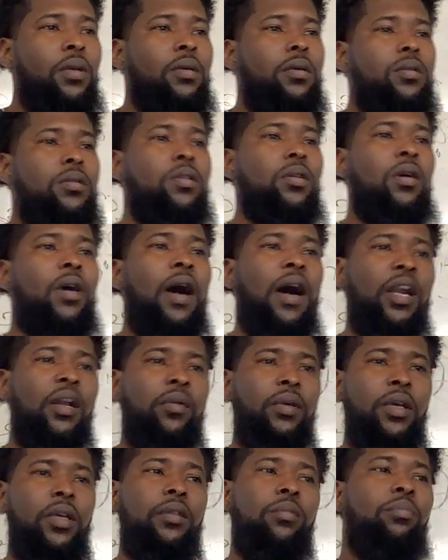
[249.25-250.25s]
So how do
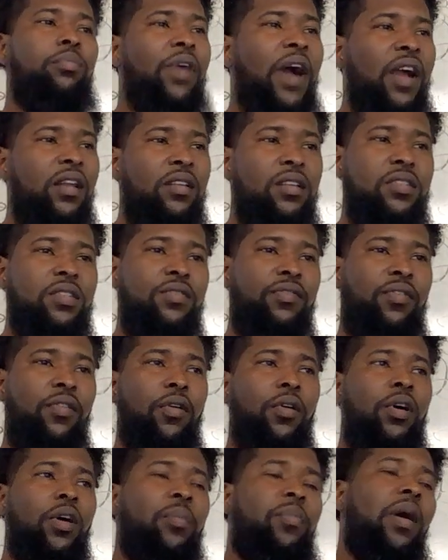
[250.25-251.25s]
we practice
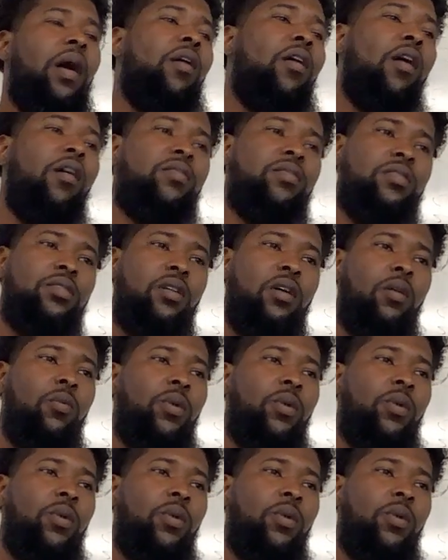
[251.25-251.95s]
for a power off stall?